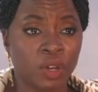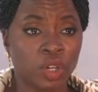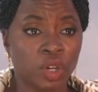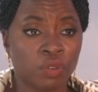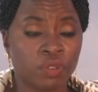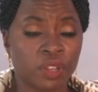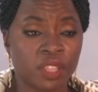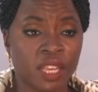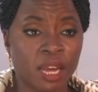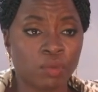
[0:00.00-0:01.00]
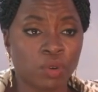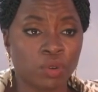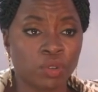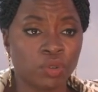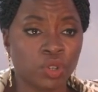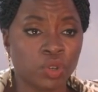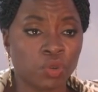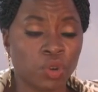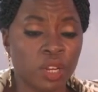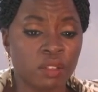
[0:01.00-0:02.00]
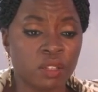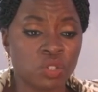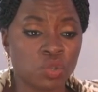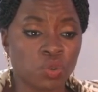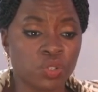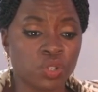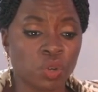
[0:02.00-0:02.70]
you know, in front of the camera or when you're creating these stories.